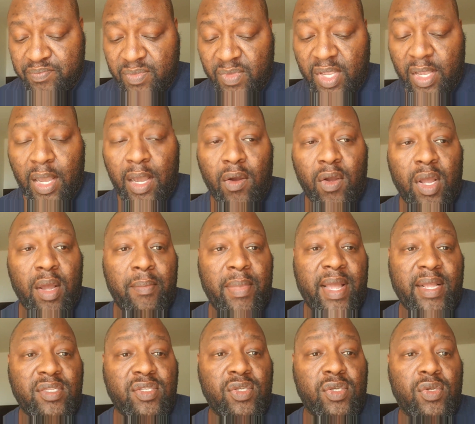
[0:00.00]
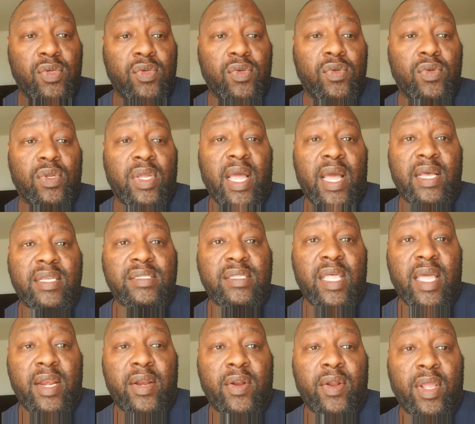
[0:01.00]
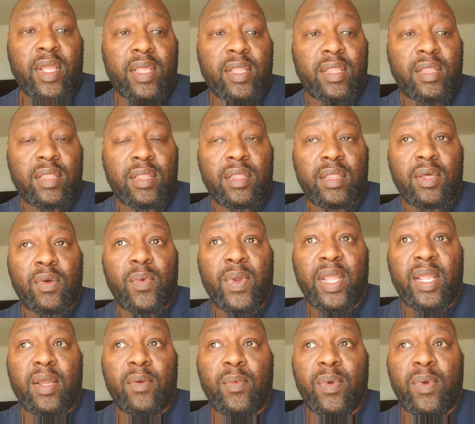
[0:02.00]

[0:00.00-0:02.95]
I'll come back to you guys later in the week